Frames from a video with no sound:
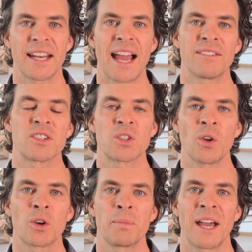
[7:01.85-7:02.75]
can't have a
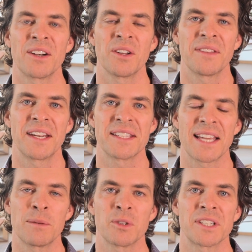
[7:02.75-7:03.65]
solar panel that is
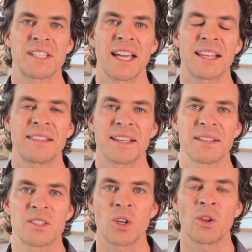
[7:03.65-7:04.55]
able to take
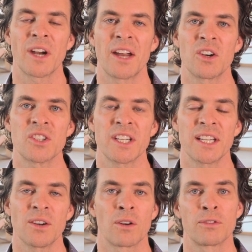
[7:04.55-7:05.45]
the solar
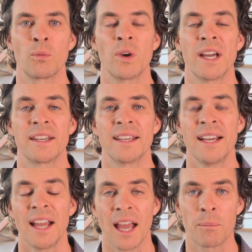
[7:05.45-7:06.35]
energy or from wind
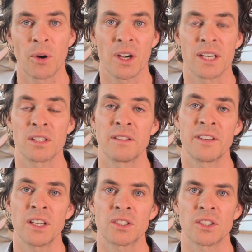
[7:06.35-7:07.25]
and put it into the
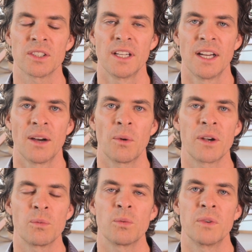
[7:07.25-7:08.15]
vehicle.
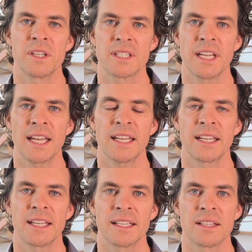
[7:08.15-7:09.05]
What is
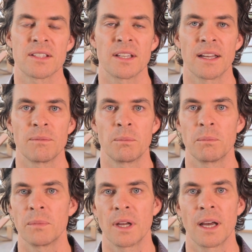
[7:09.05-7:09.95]
needed is
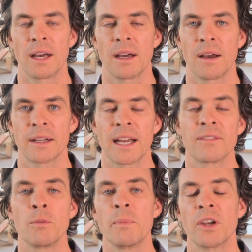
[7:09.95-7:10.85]
kind
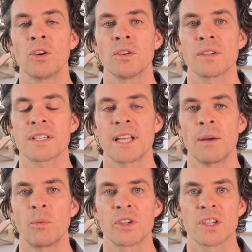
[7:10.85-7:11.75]
of a middle
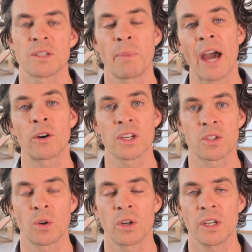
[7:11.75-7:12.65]
step, which is battery
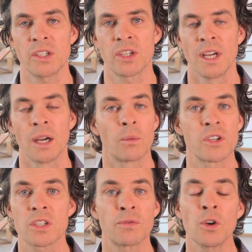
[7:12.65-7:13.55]
storage,
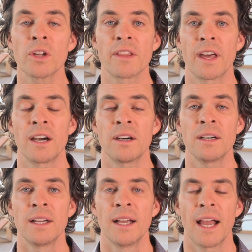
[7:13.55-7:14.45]
which is fully
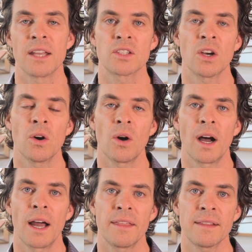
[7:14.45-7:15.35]
there. And so
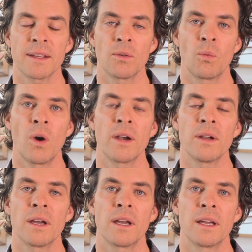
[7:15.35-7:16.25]
I think that one
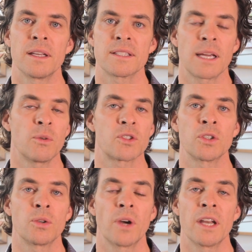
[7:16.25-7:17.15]
is able
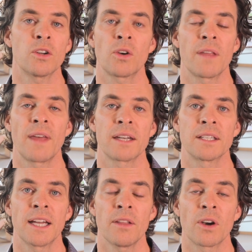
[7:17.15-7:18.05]
to integrate that
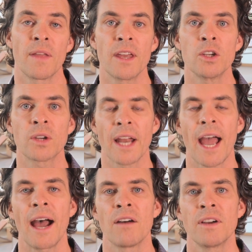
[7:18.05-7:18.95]
together, and then you can
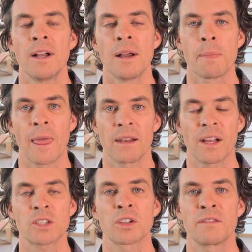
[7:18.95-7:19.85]
have an
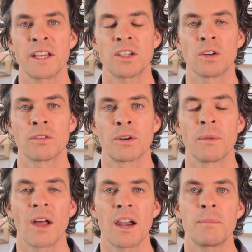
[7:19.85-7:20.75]
electric vehicle from
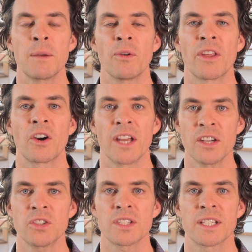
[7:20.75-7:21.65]
a lot of people that are
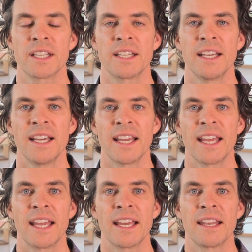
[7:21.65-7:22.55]
interested
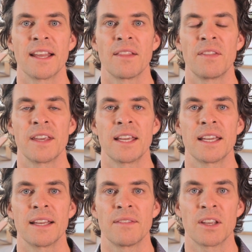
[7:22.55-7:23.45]
in
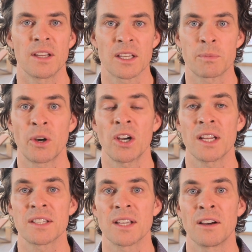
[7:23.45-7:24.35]
the
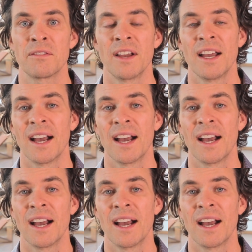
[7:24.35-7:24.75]
experience of